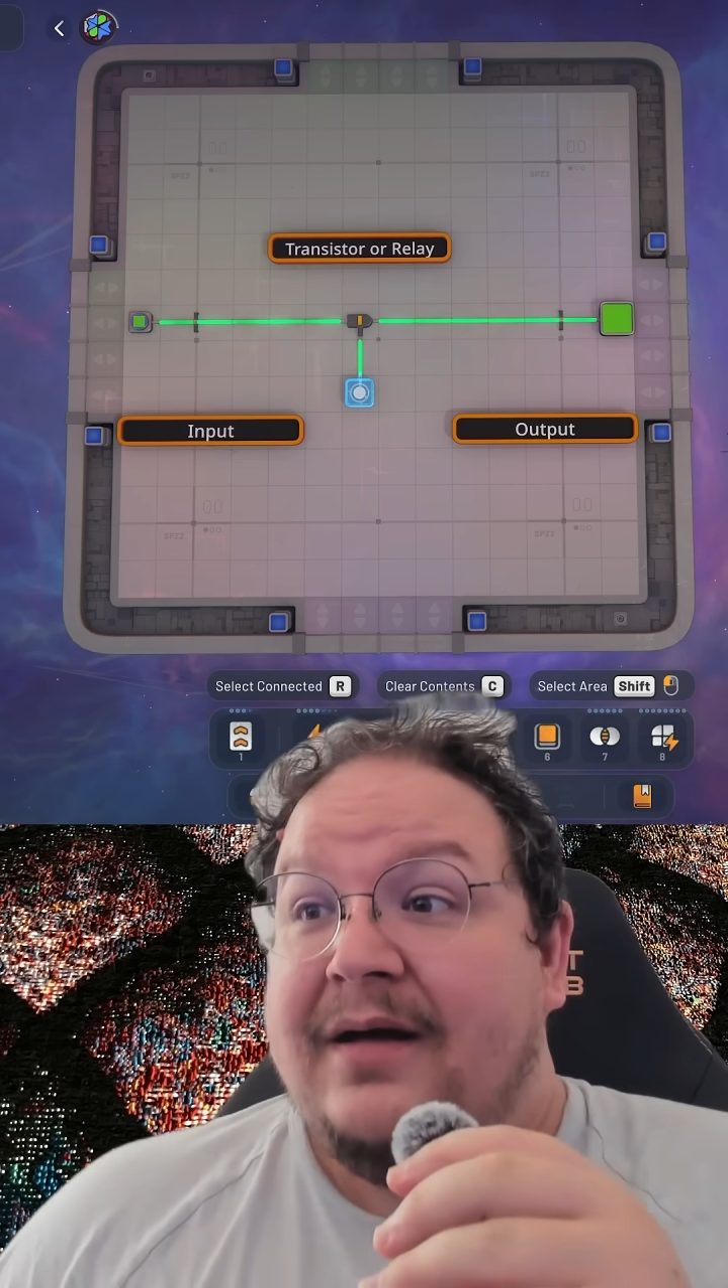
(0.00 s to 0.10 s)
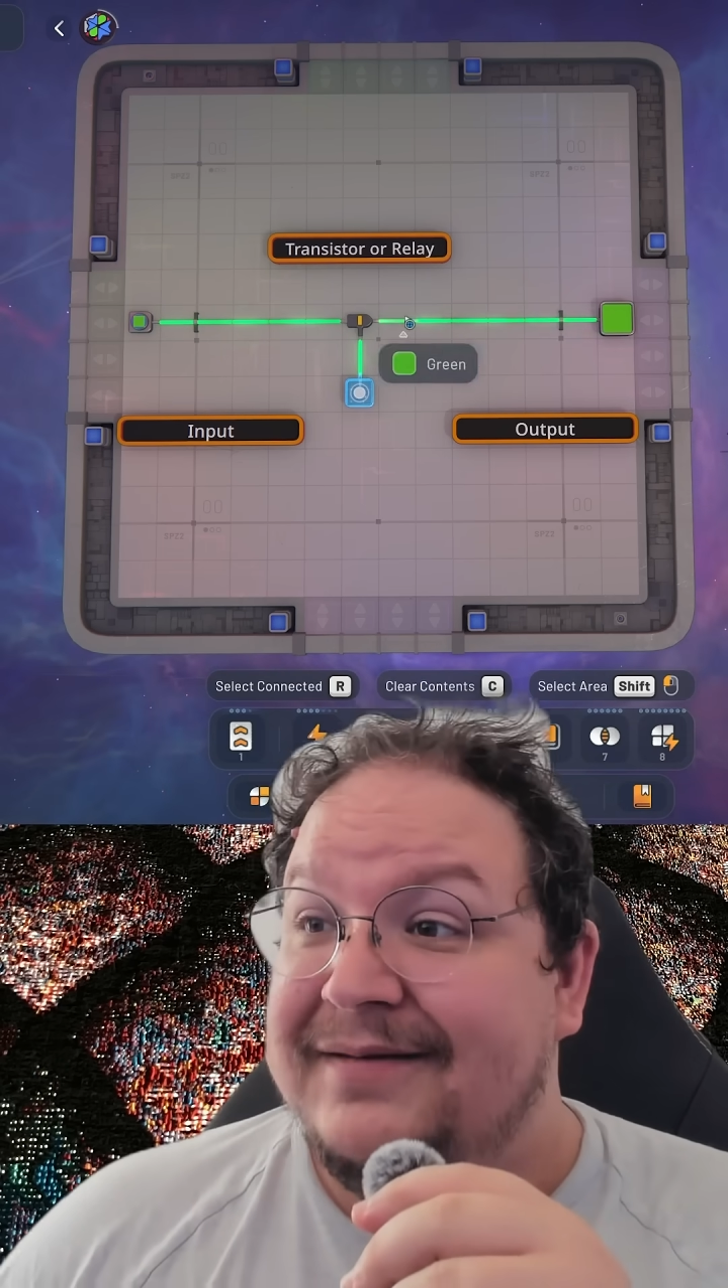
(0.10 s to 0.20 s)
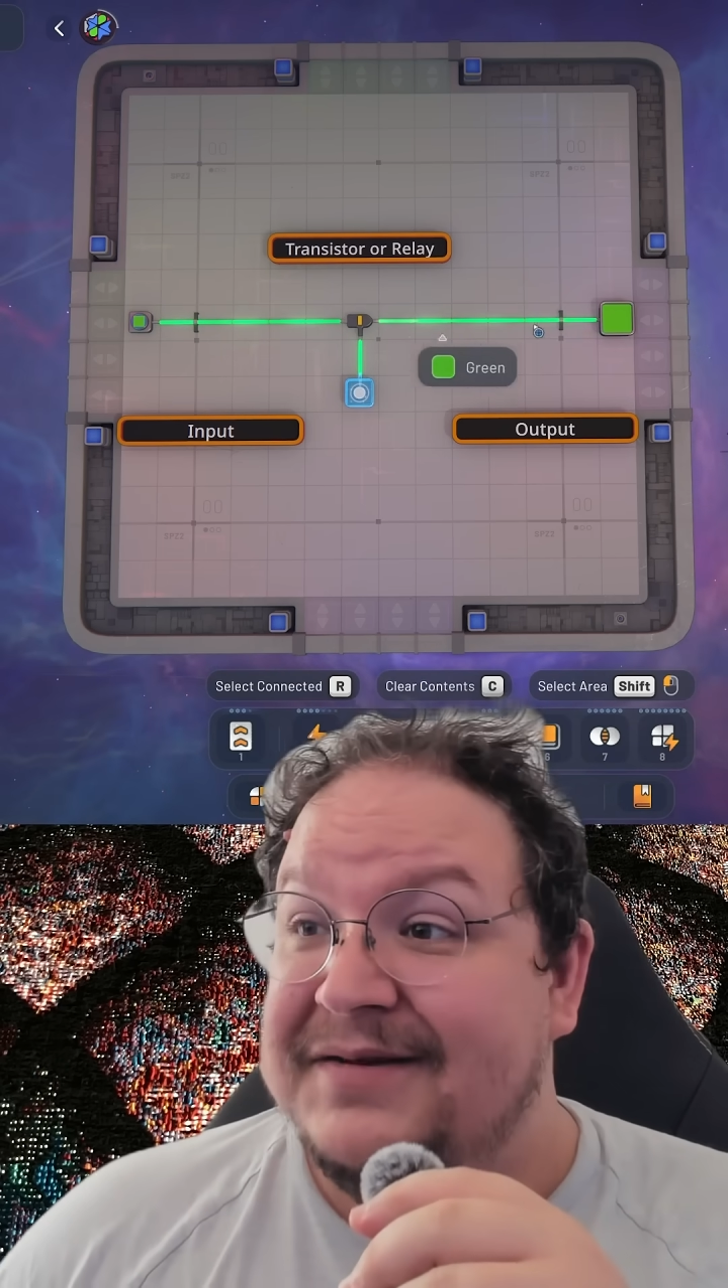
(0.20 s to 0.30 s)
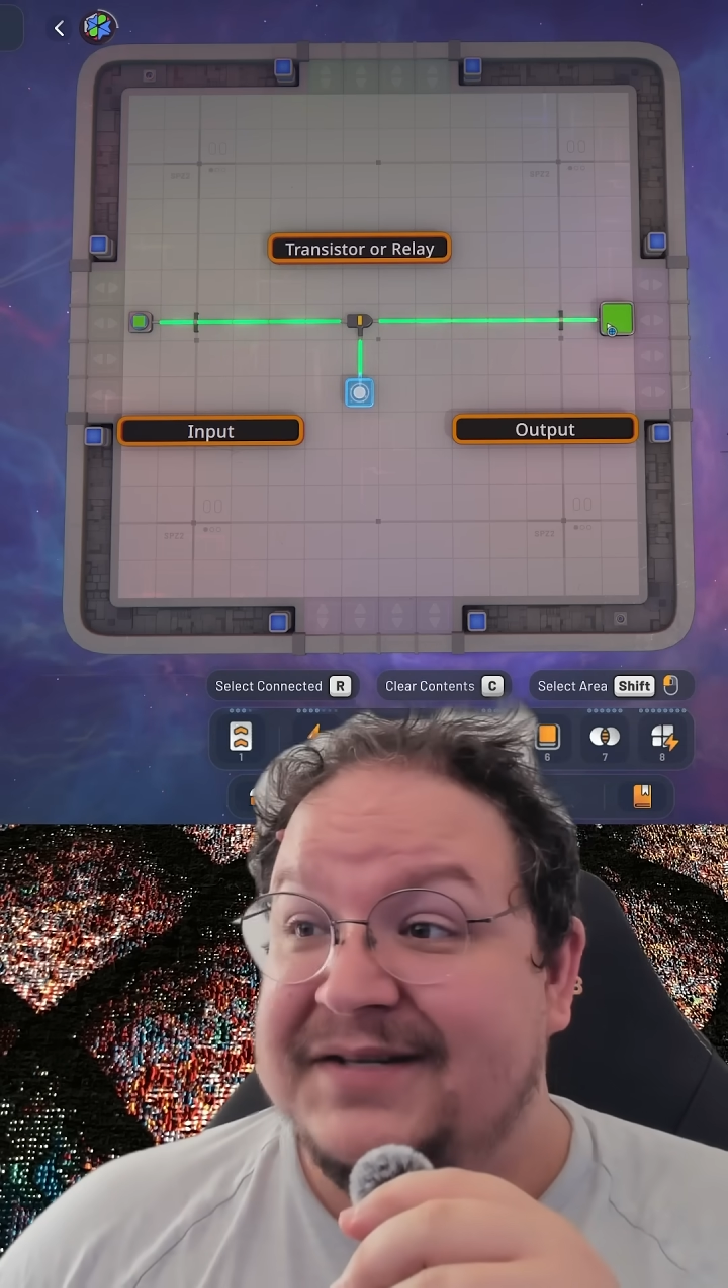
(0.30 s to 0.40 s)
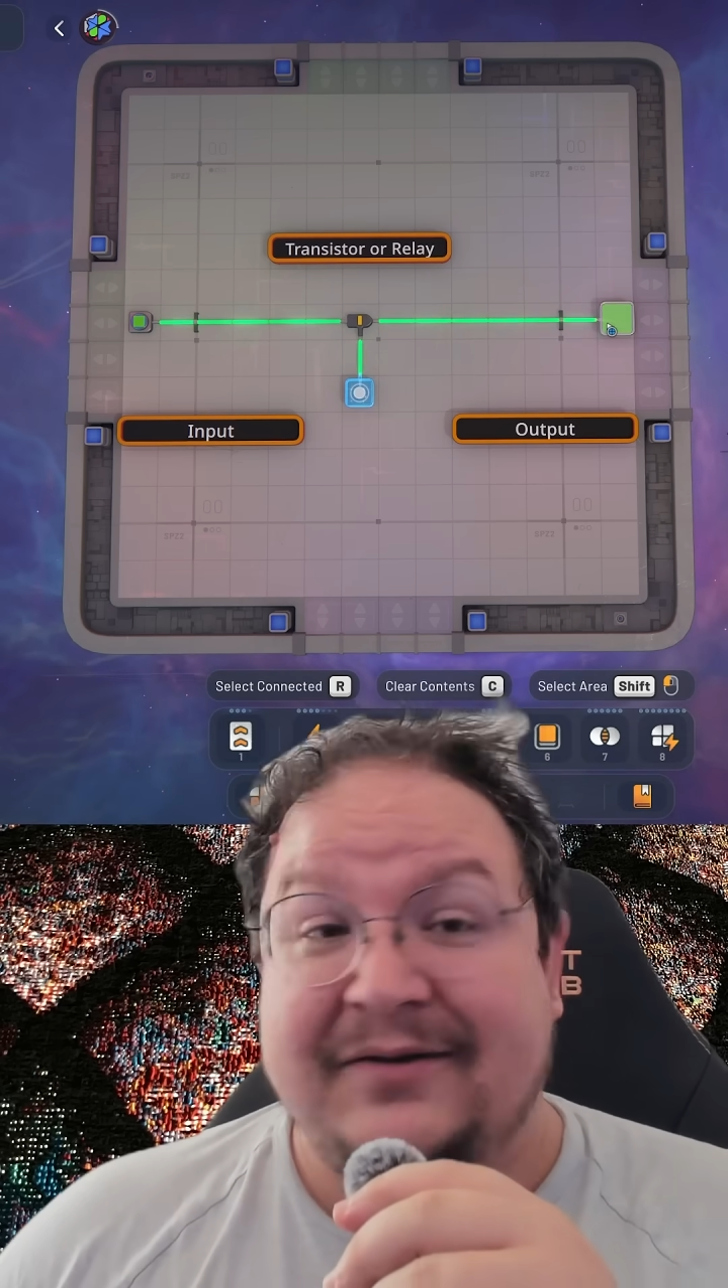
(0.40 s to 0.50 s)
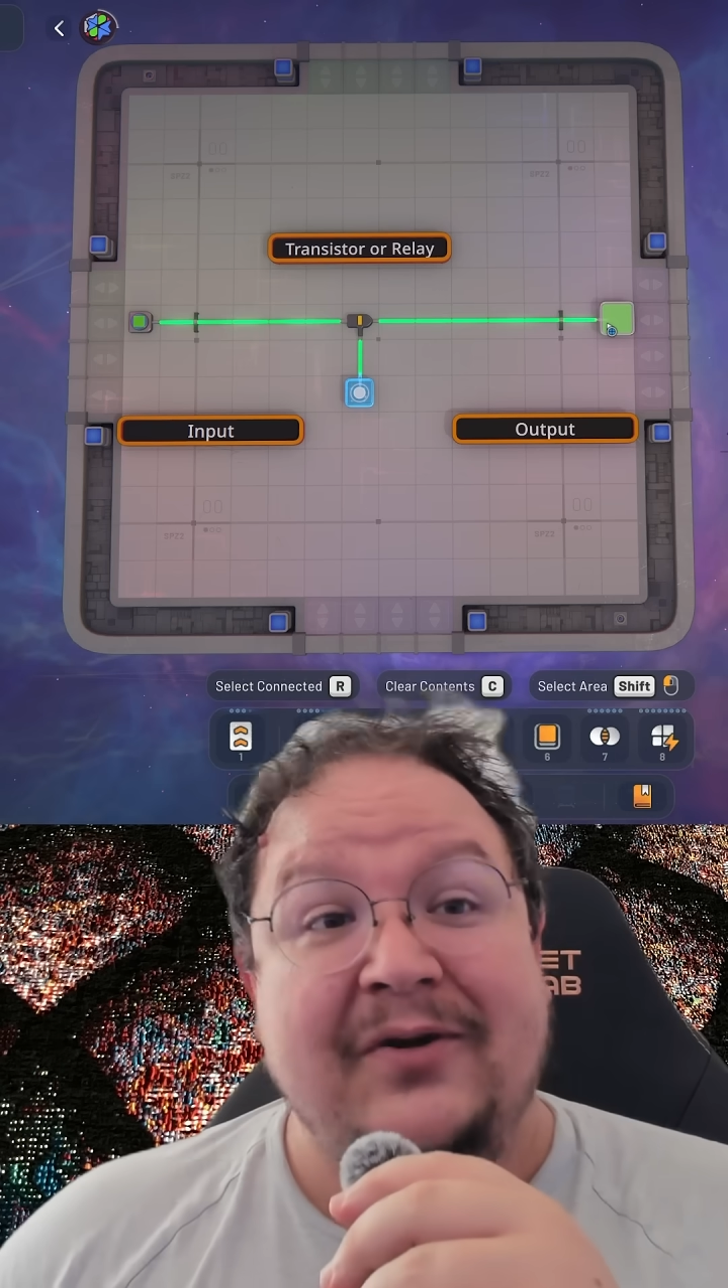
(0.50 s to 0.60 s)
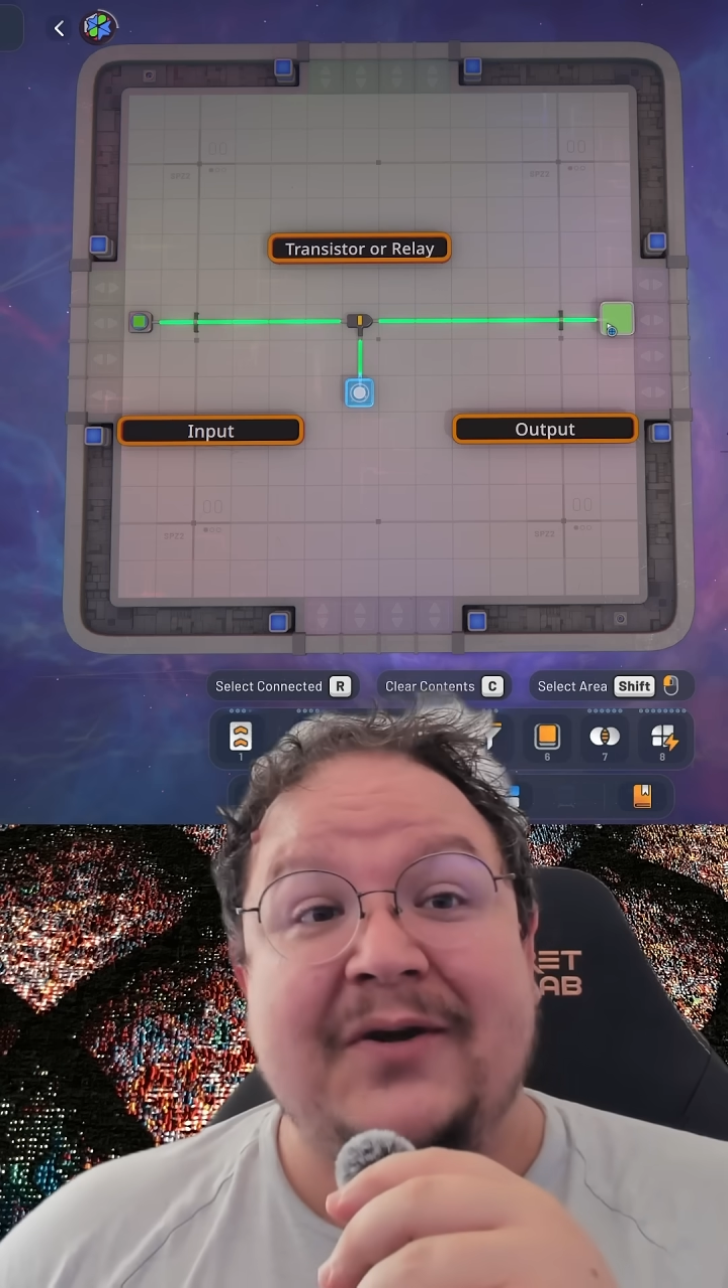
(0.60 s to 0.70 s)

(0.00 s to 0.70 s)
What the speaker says: the signal